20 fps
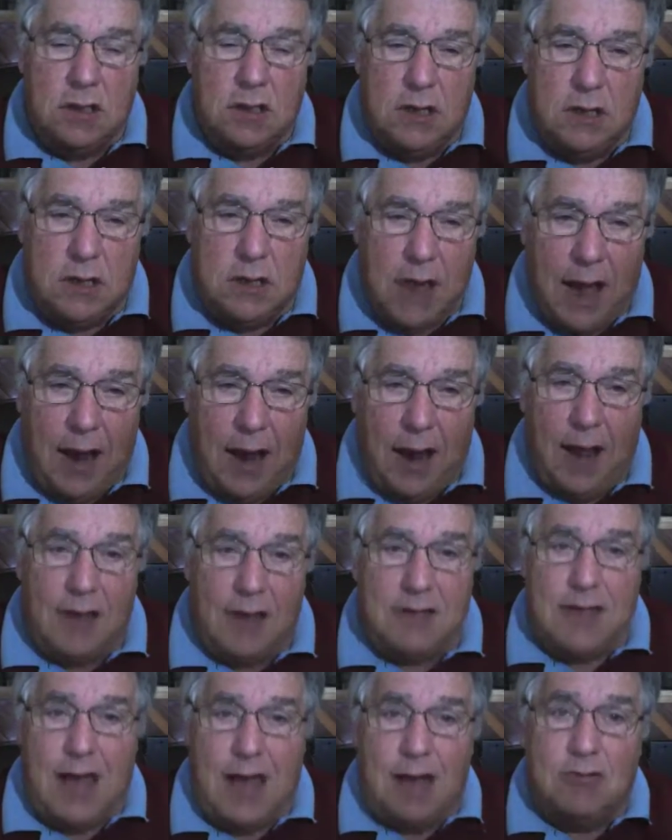tell
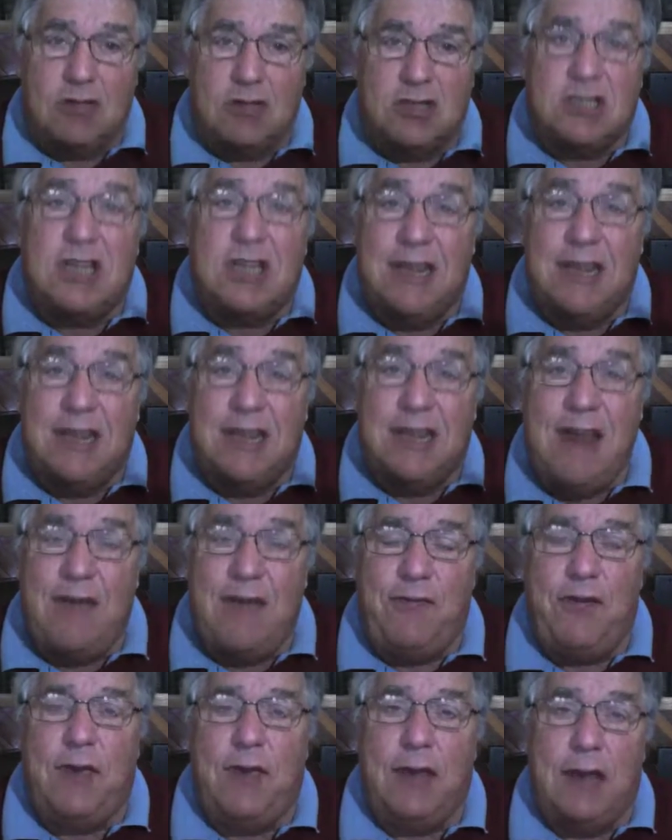us how
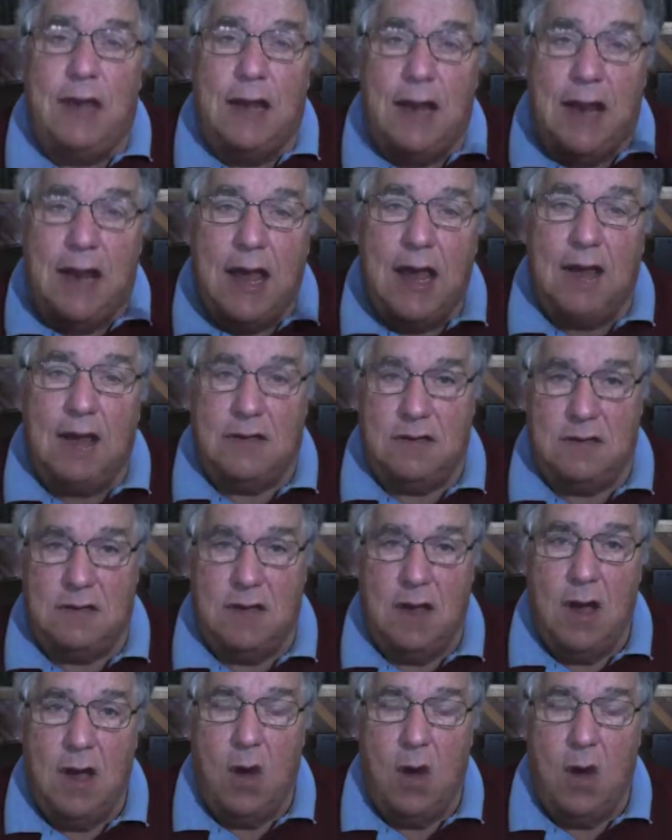significant it is.